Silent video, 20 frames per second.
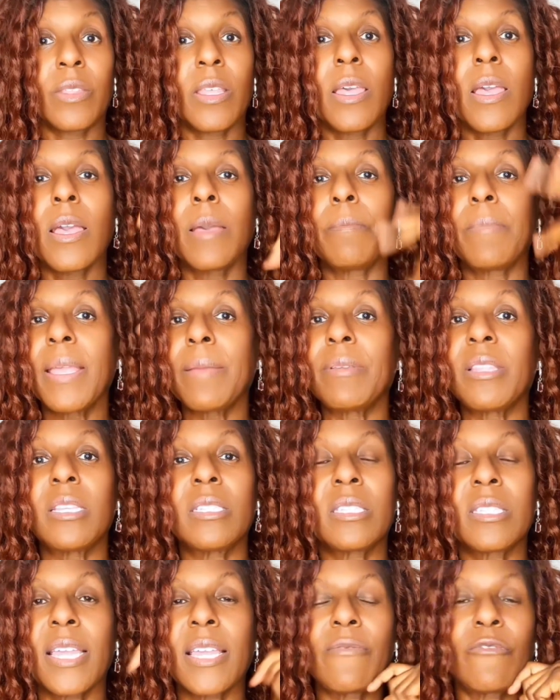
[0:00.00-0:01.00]
Maybe the
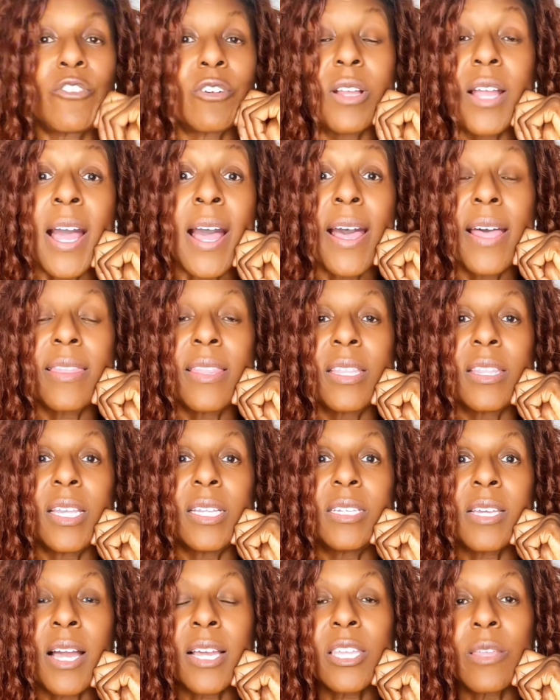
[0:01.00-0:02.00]
state forgot that they
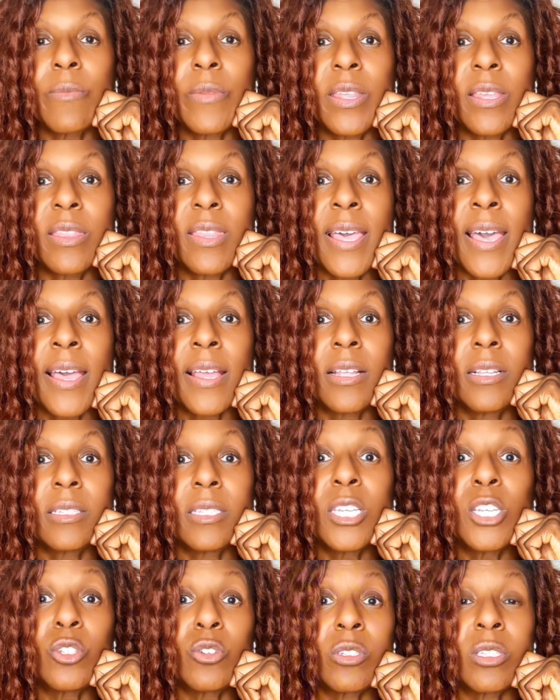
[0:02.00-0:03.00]
documented that
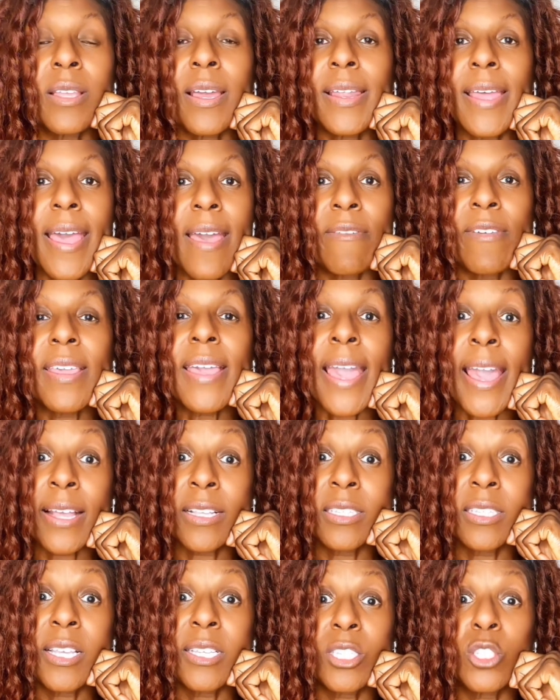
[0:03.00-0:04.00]
teachers not having
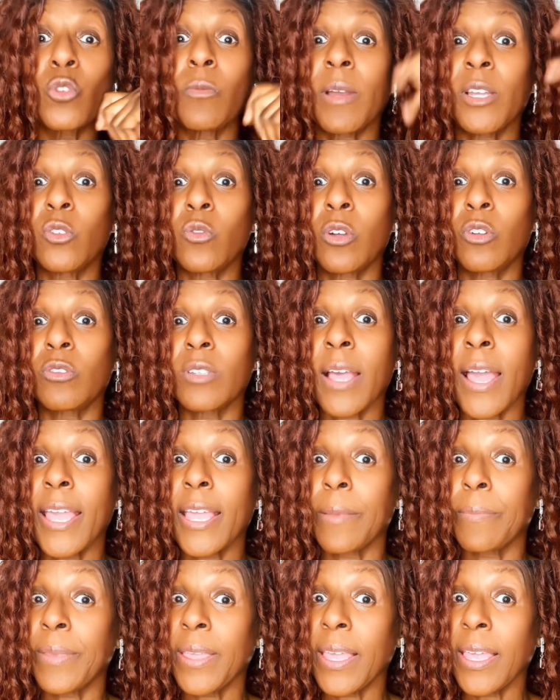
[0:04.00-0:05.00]
access to my daughter's
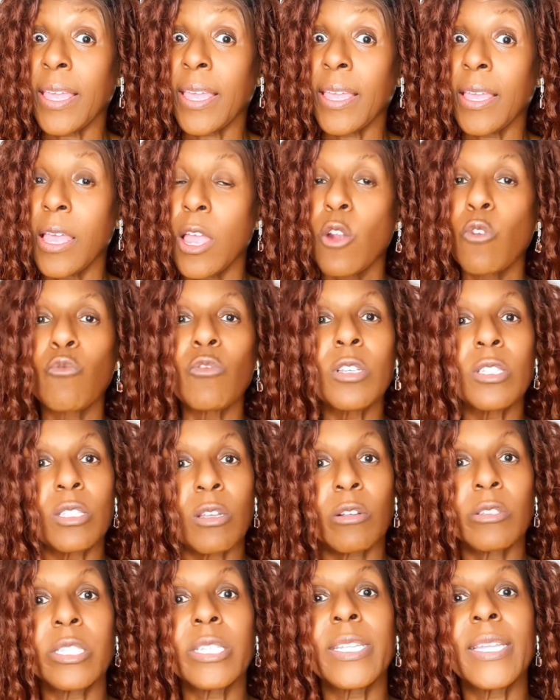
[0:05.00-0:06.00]
IEP
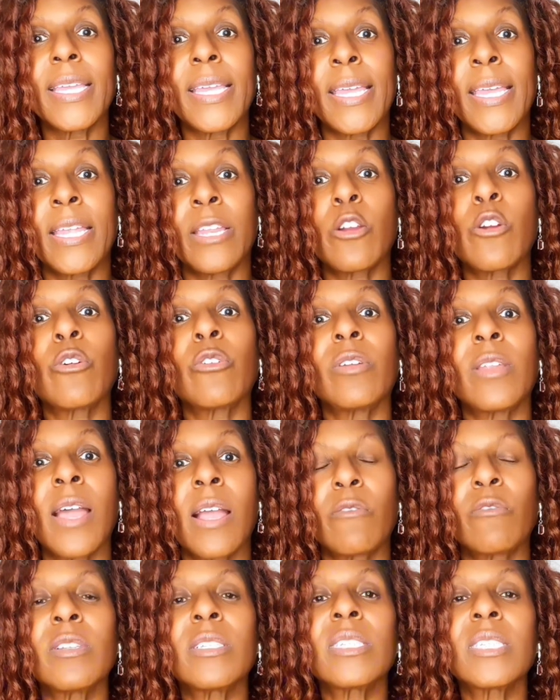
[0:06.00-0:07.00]
resulted in her not
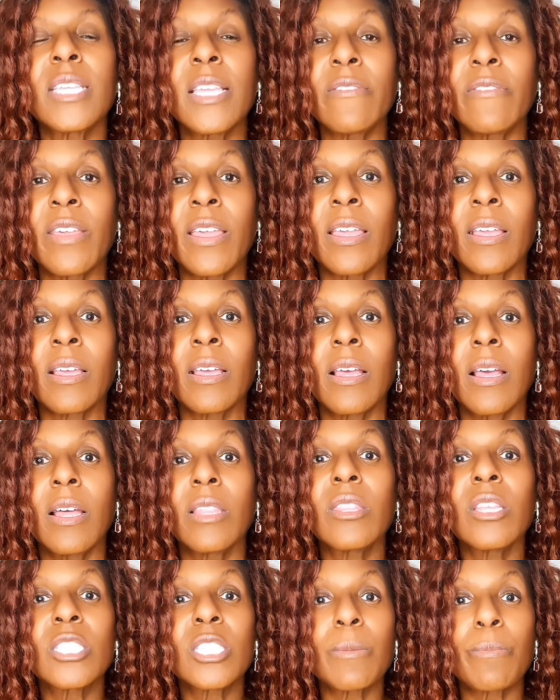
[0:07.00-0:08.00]
receiving
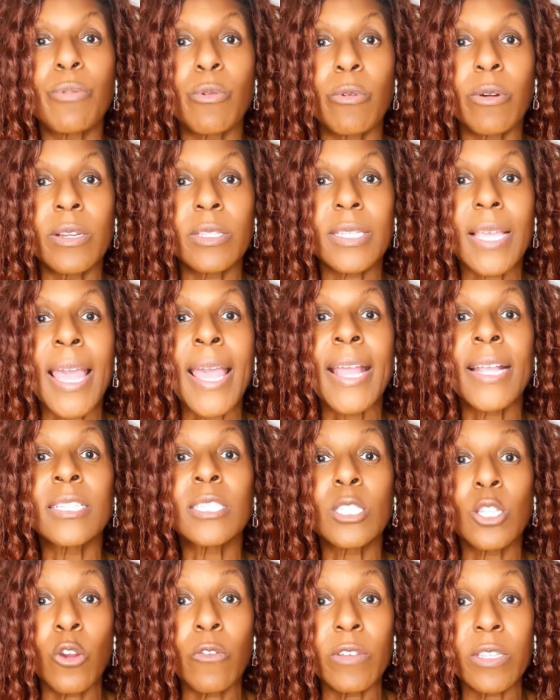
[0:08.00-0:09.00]
the supports and
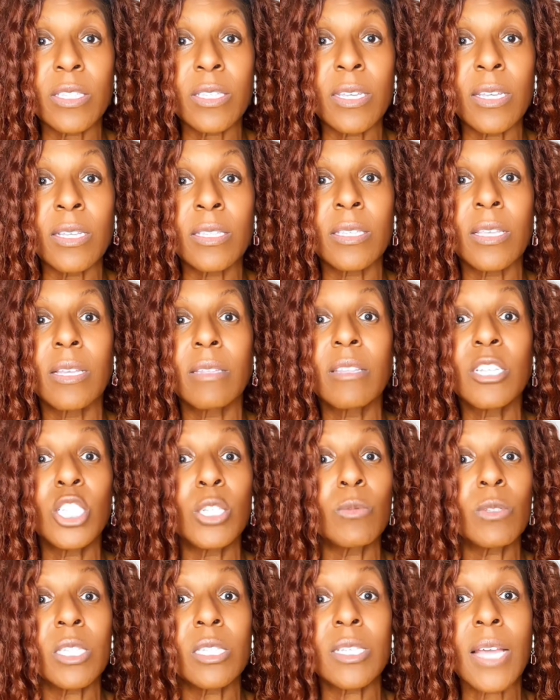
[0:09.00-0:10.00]
services that she
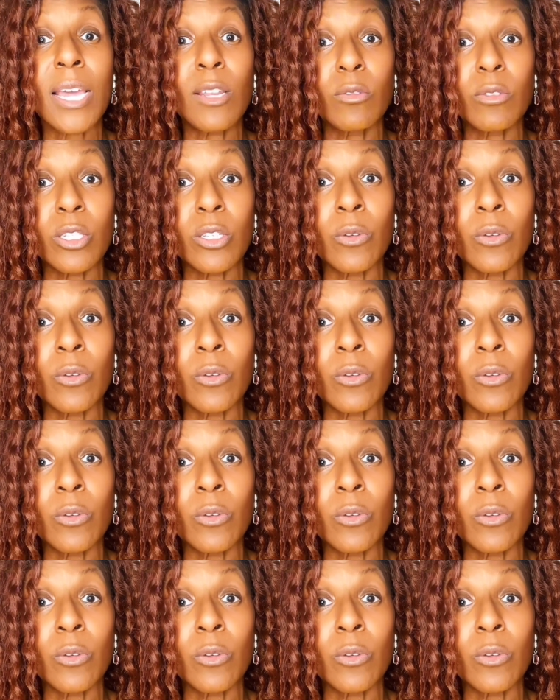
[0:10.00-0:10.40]
was entitled to.